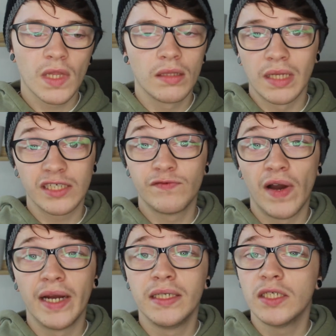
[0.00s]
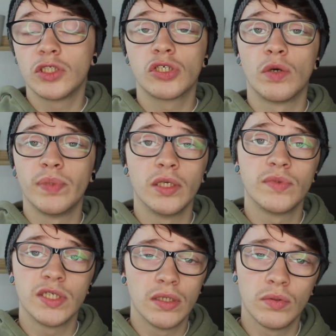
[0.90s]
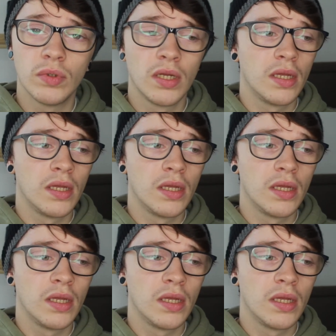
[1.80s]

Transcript: That's fine, it's just completely up to you.